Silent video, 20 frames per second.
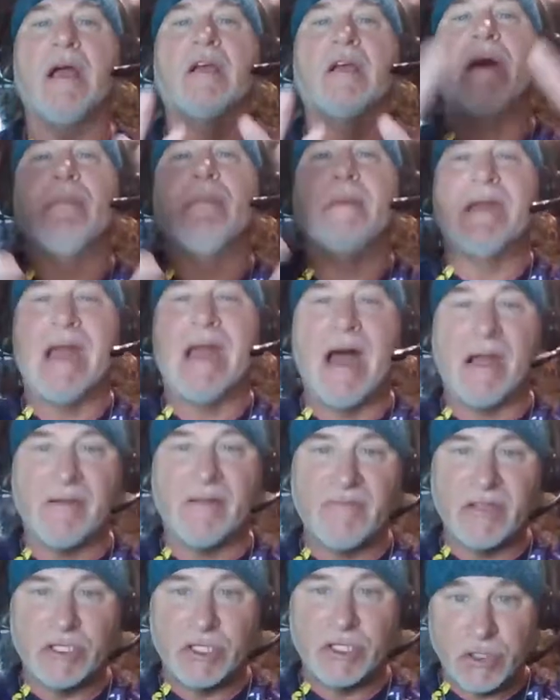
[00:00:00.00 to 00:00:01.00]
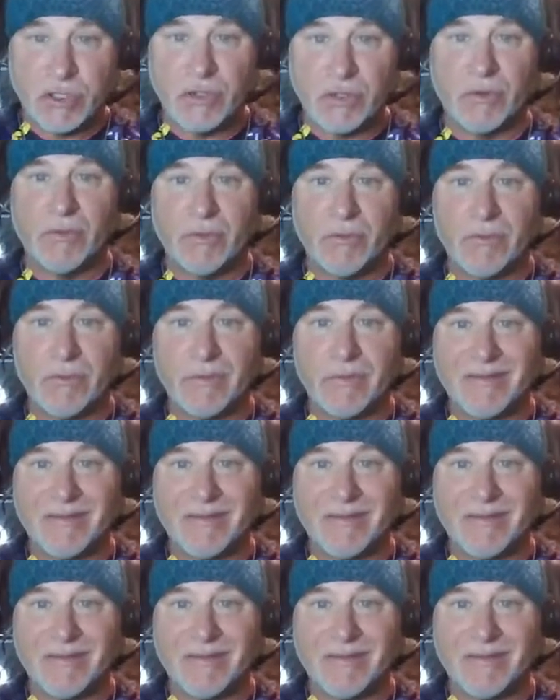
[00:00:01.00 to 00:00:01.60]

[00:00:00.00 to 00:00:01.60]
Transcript: coming out of the tomb.